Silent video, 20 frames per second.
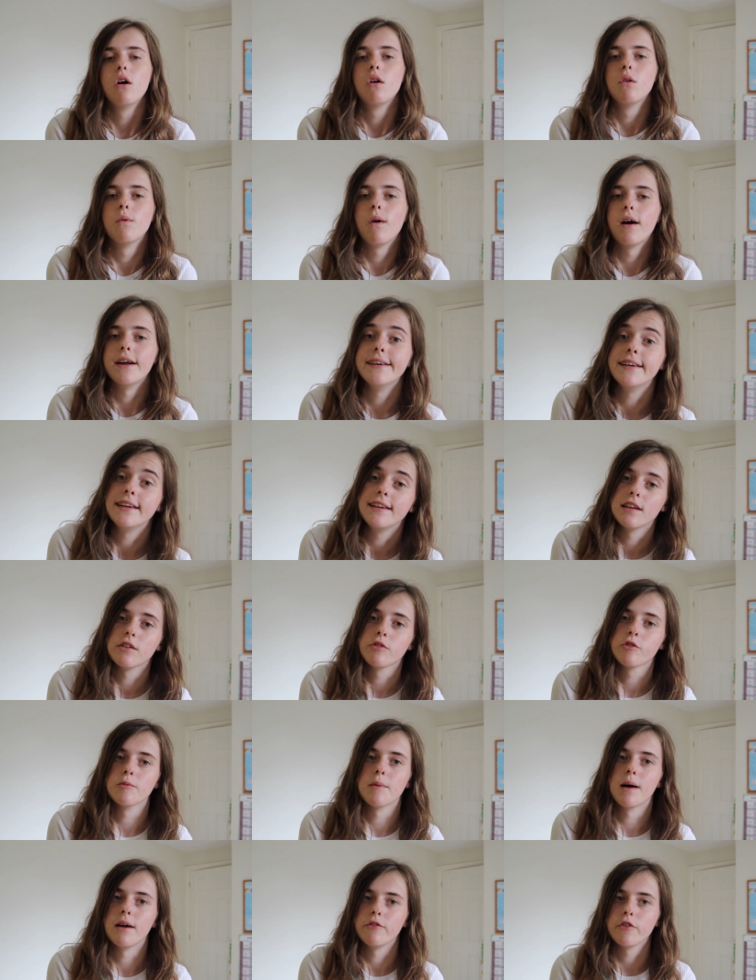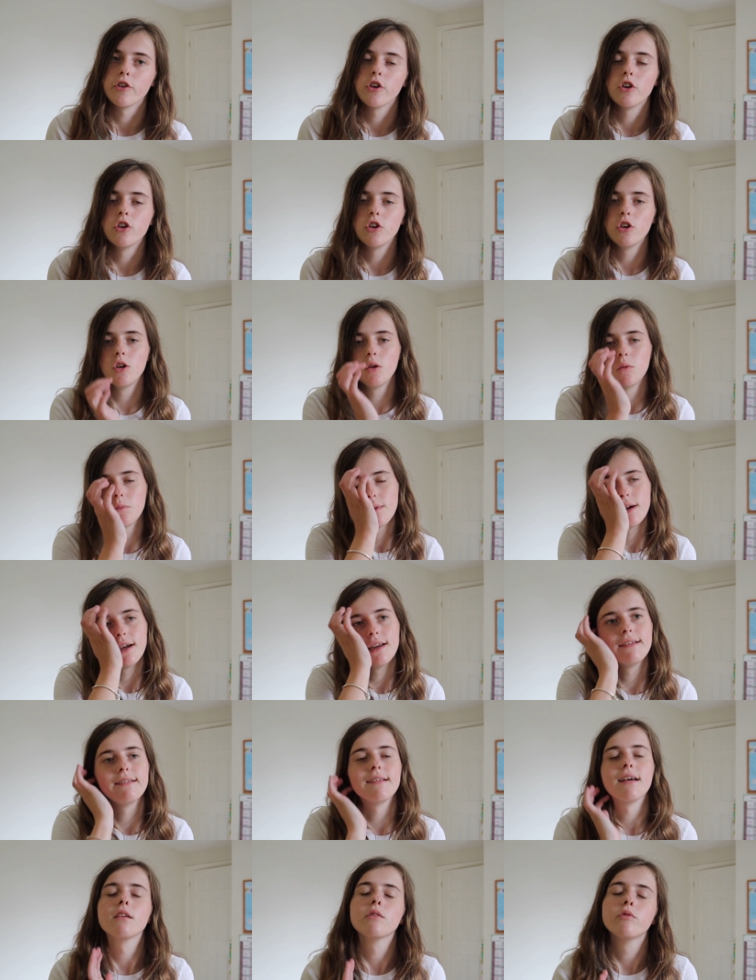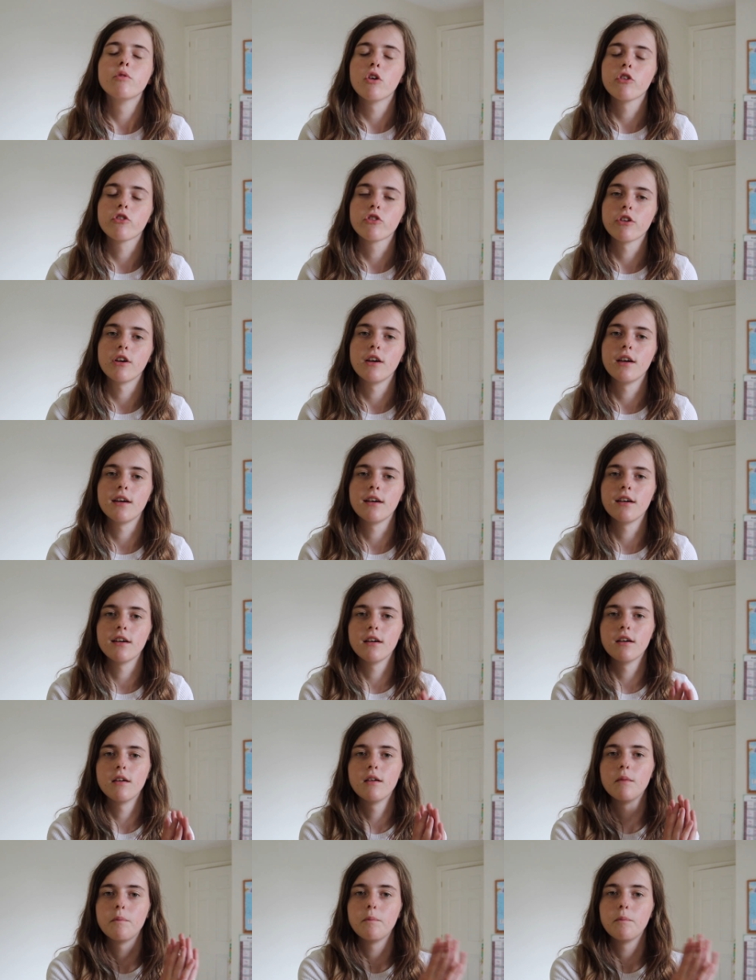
what I needed for my room, instead of watching